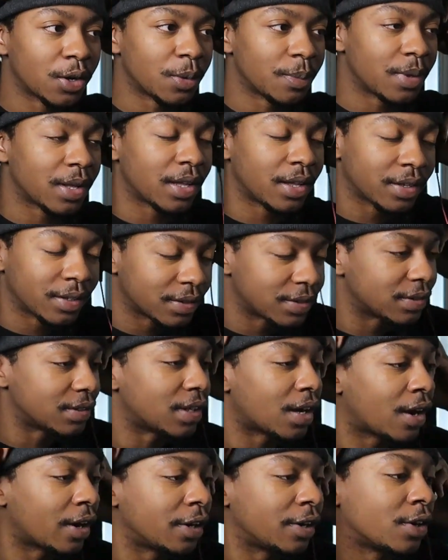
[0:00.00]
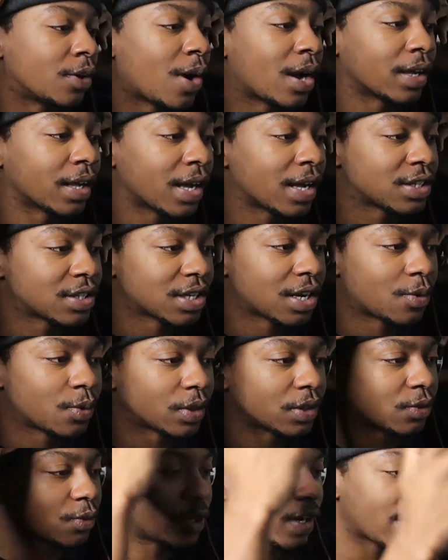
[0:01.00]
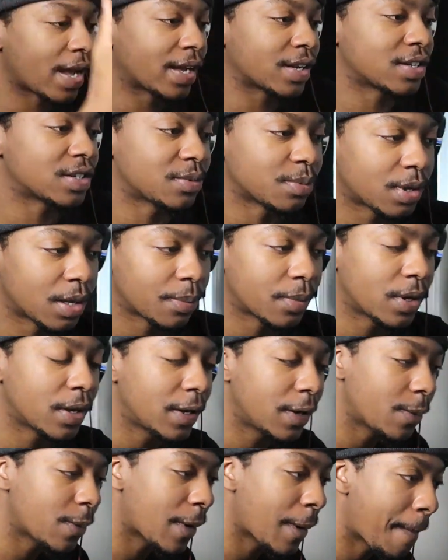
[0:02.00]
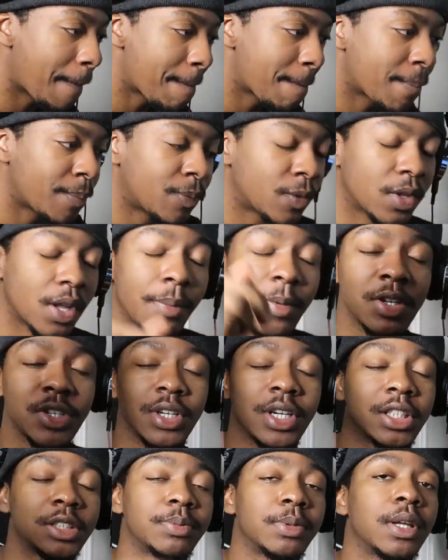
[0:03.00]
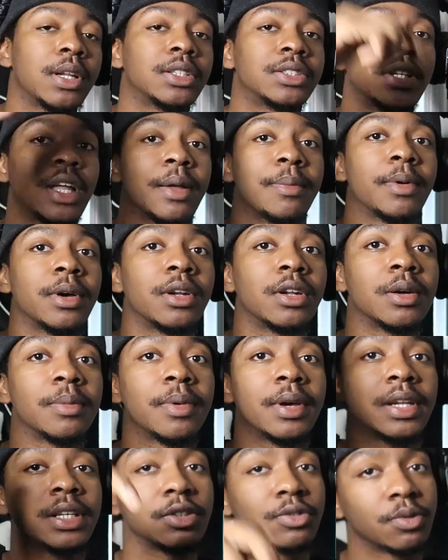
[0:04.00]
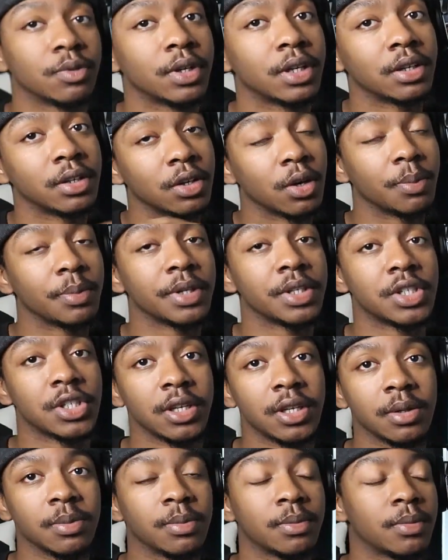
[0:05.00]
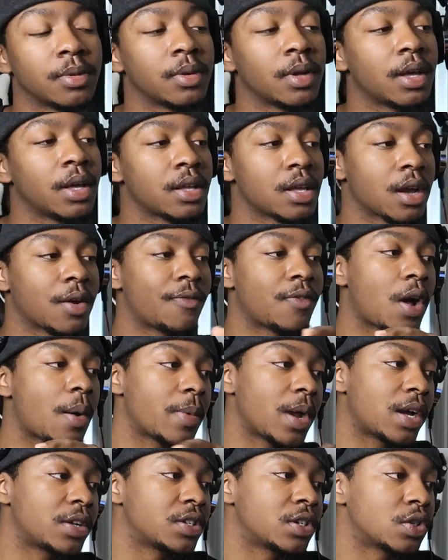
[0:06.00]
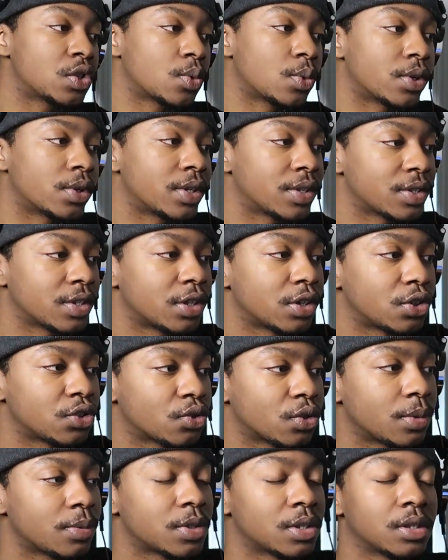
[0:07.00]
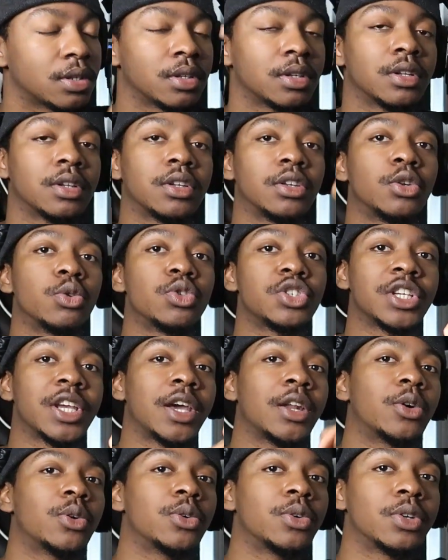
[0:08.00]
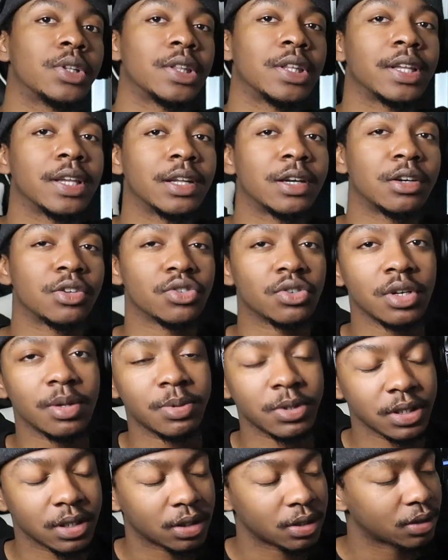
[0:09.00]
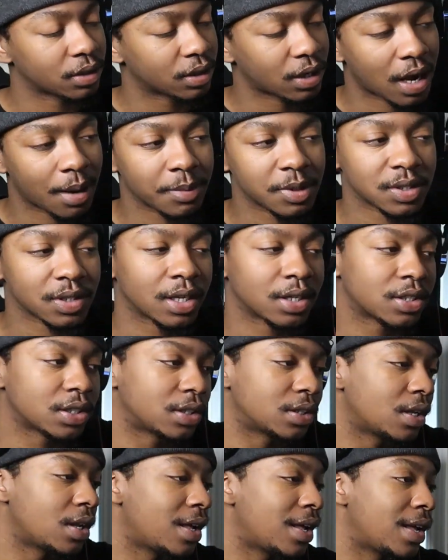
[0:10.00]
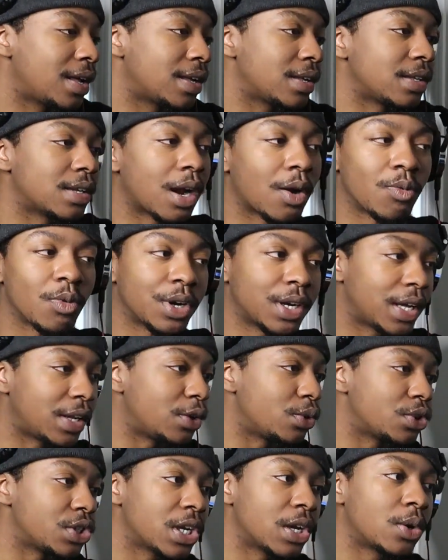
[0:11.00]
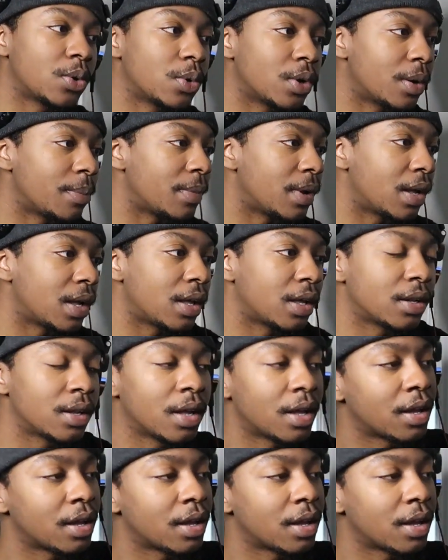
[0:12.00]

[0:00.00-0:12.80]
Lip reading: though, man. Y'all already know I got y'all with the reactions, man. But anyway, yeah, make sure y'all spend this like button up, man. It's free. Don't be cheap. You can follow me on IG and Twitter, links in the description. New channel, link in the description, comment section. Y'all run that new channel up, man.